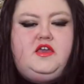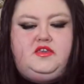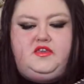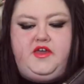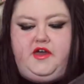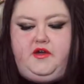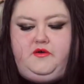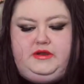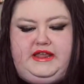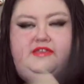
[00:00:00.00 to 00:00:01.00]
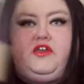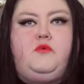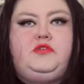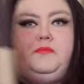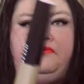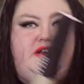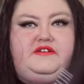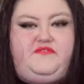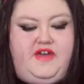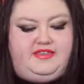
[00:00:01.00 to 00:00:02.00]
So let's go with the
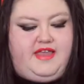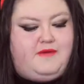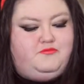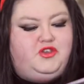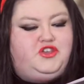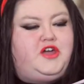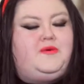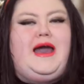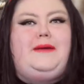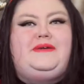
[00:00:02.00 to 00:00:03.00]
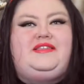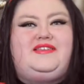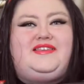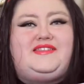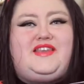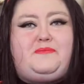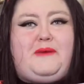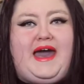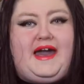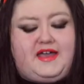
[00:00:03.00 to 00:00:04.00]
print first. I'm so happy to see this
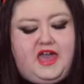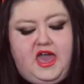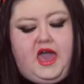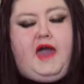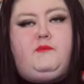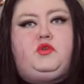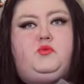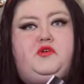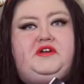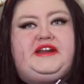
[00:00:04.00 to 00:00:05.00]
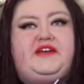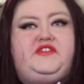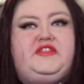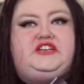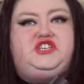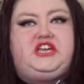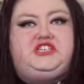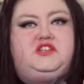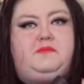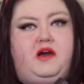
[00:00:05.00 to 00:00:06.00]
back. I was worried after they
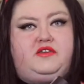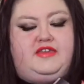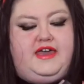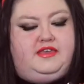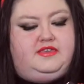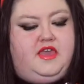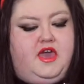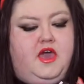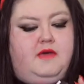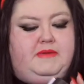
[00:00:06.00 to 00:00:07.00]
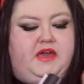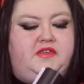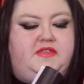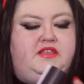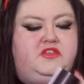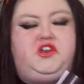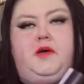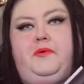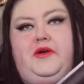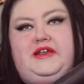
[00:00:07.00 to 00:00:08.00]
changed the boxes, because they
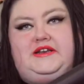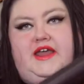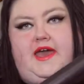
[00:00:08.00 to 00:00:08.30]
stopped putting